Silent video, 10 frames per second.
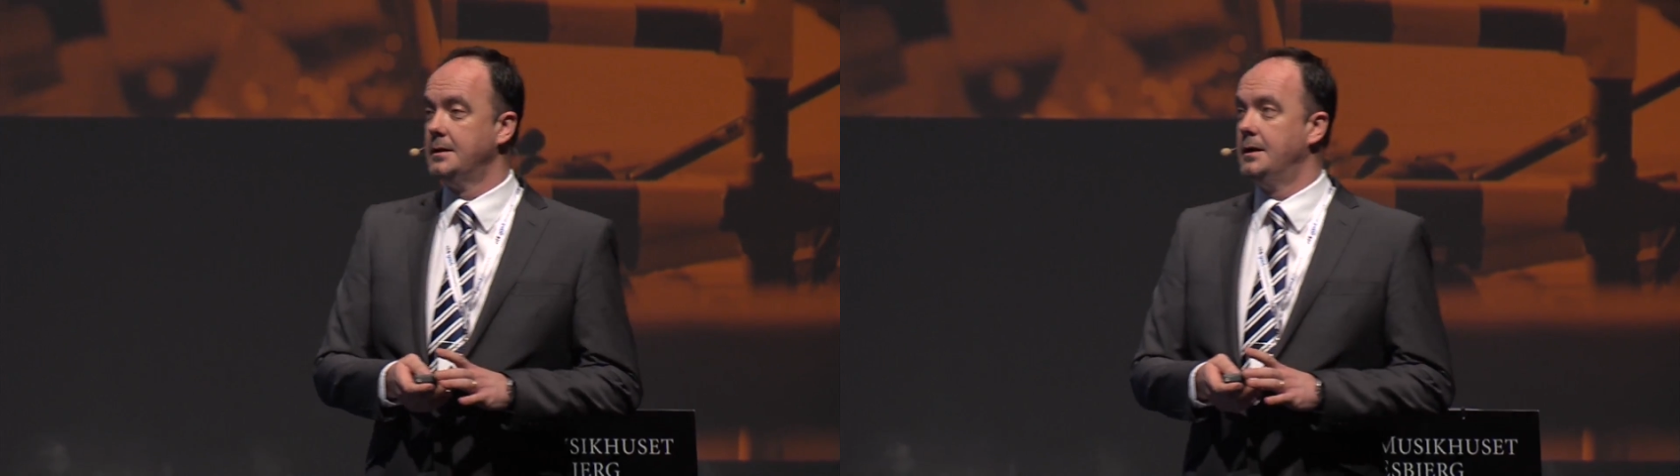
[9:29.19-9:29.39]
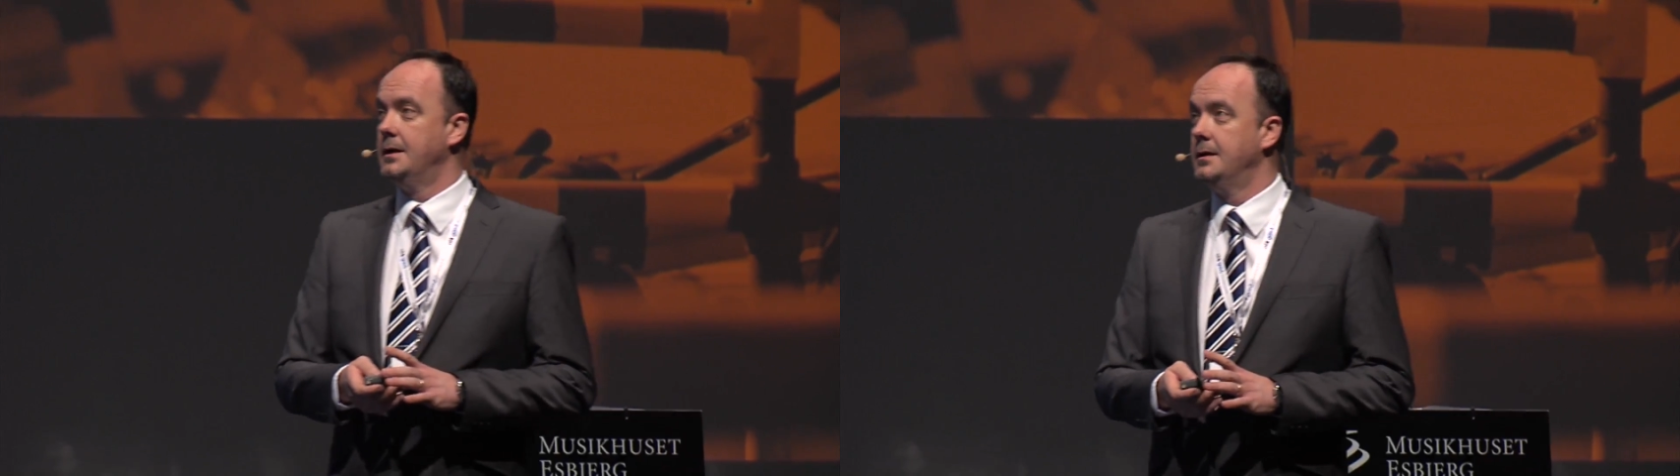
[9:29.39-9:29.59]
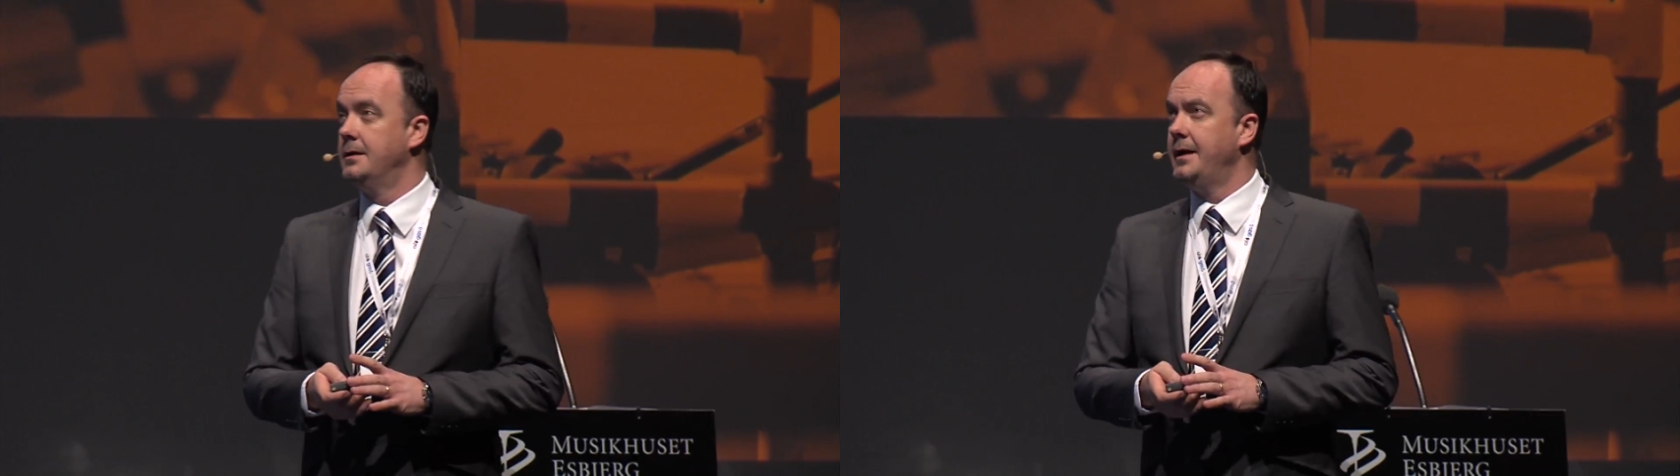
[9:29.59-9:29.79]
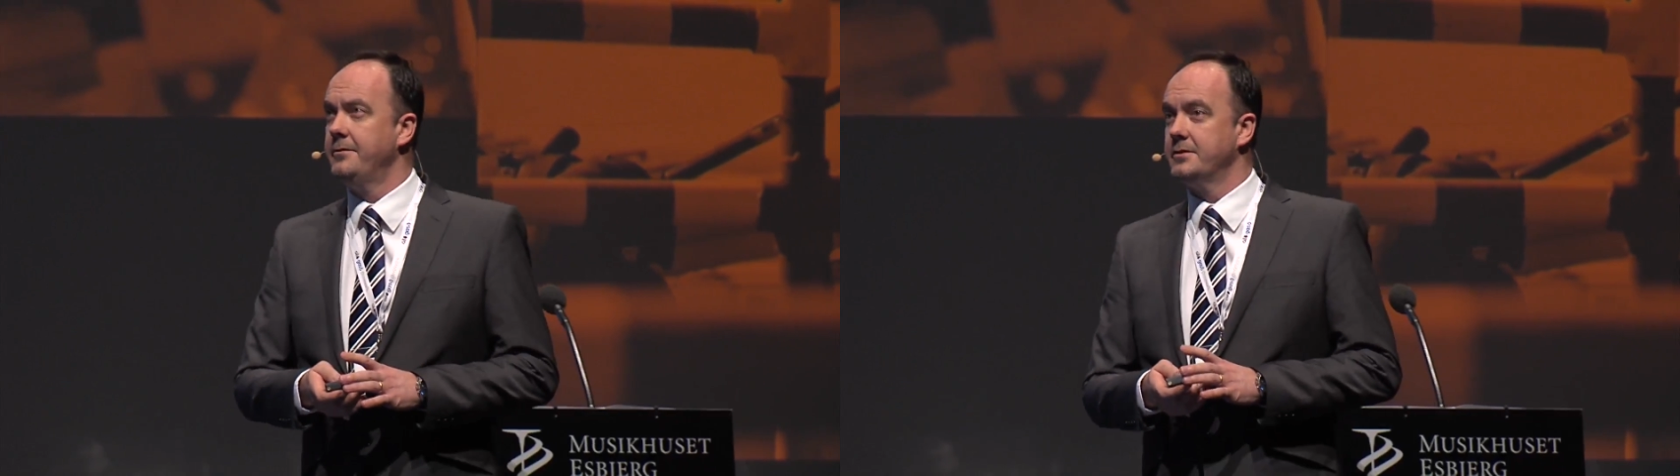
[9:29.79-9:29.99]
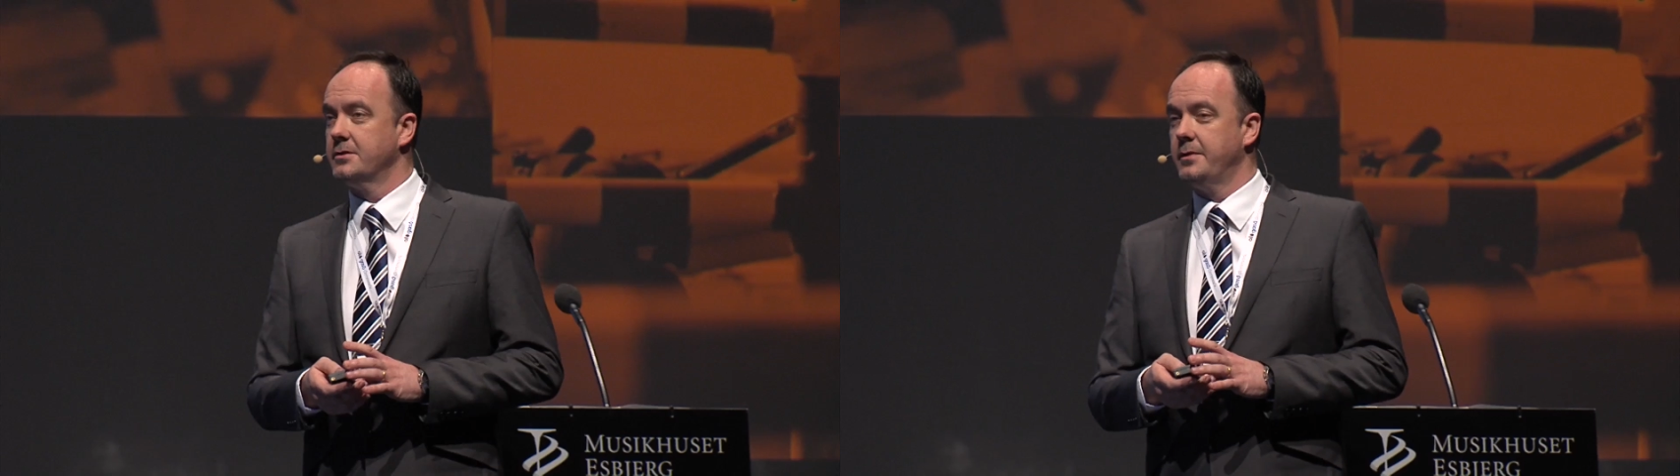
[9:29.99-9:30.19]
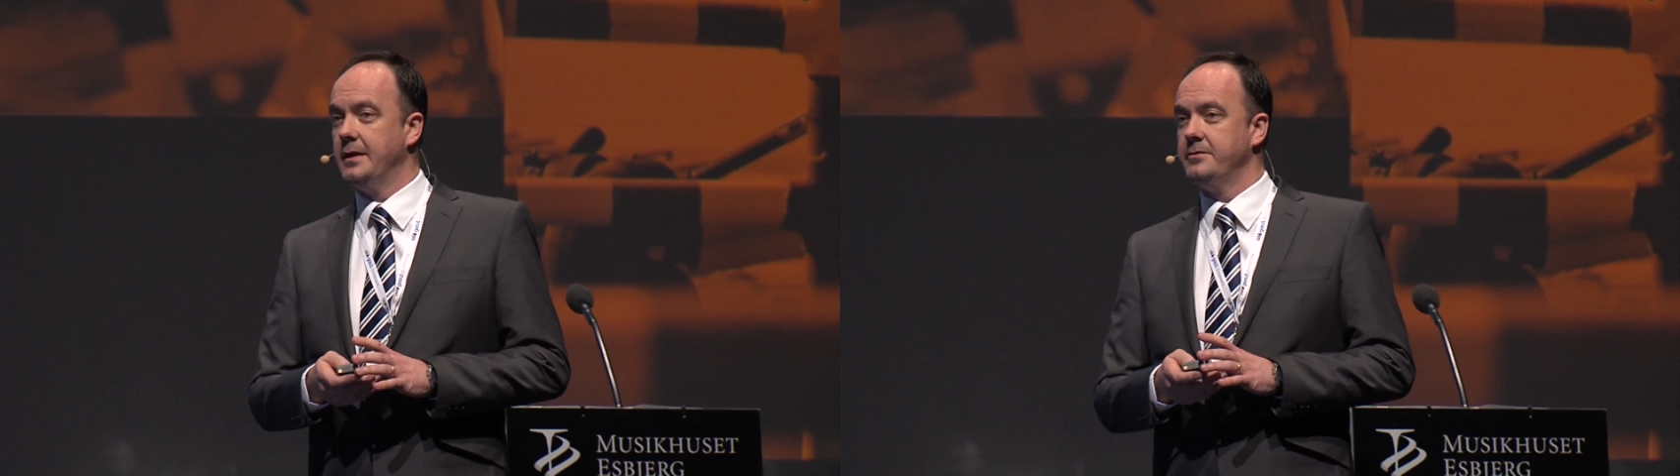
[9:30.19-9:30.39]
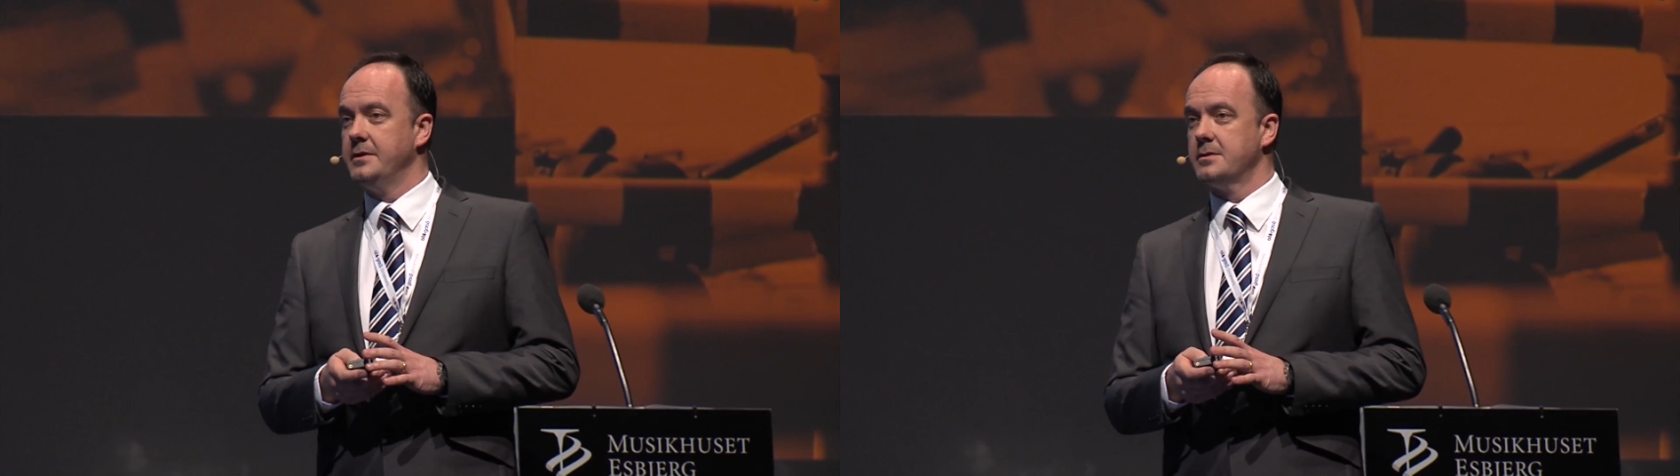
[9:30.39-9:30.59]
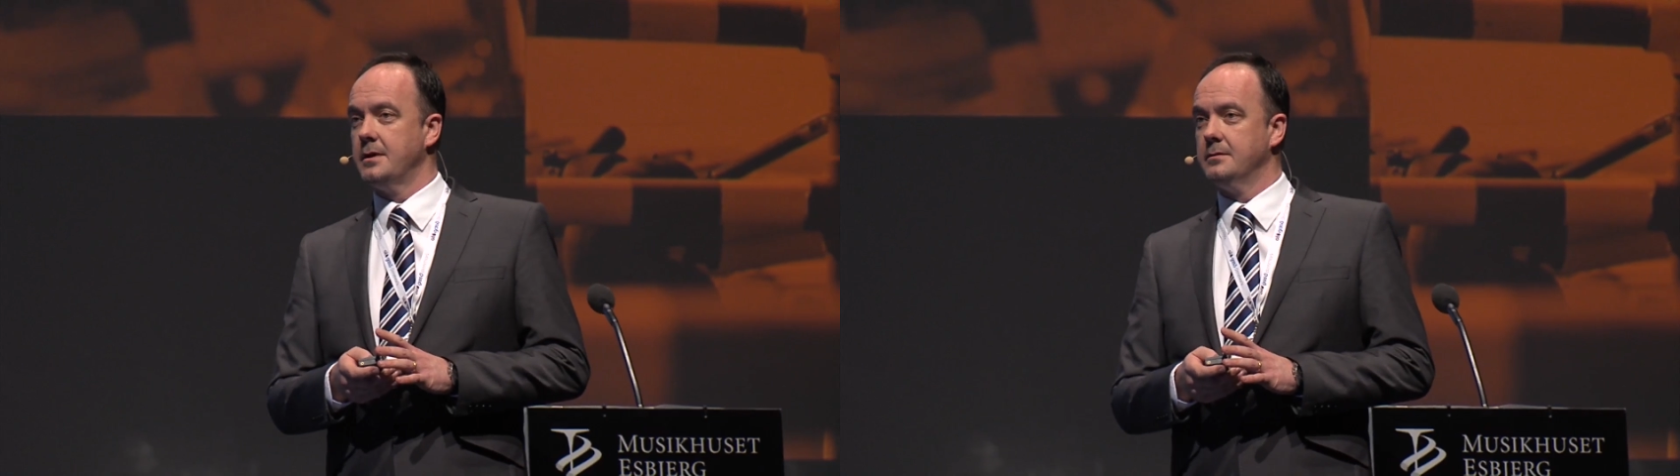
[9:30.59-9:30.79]
or 12
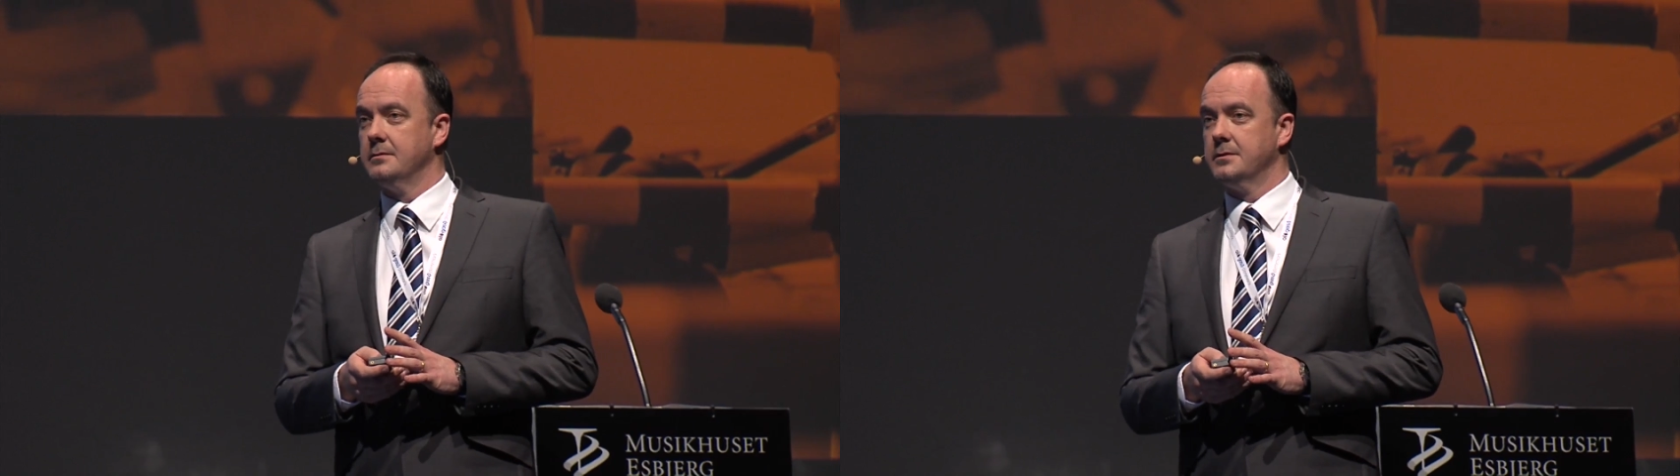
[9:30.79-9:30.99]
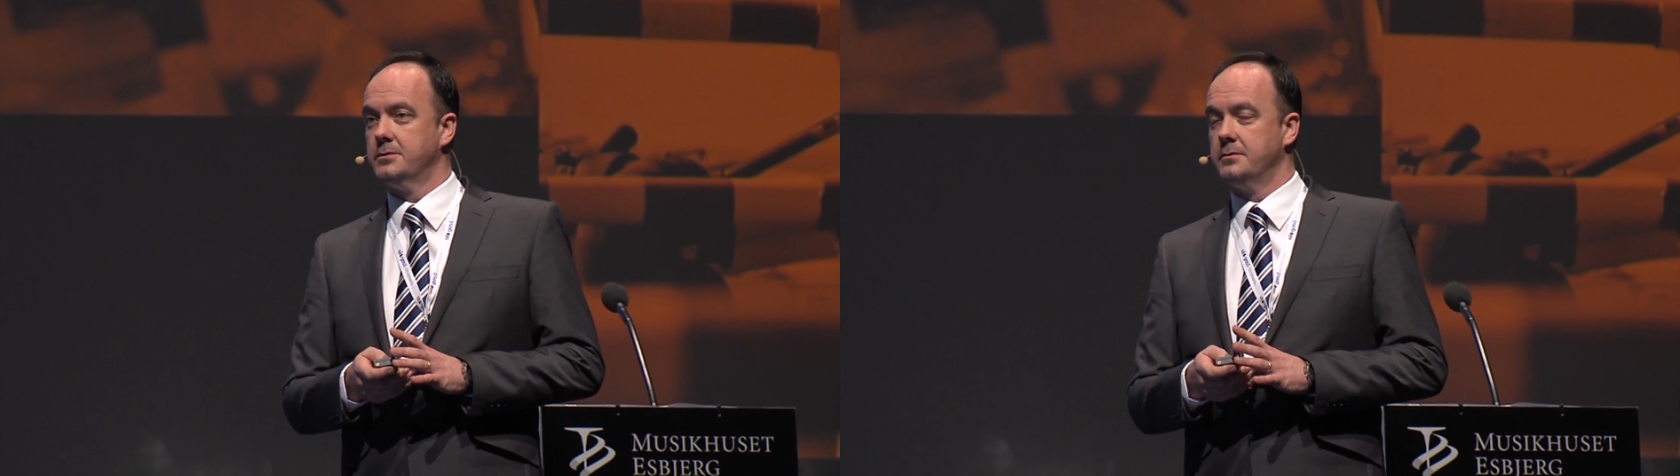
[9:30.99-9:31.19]
years old,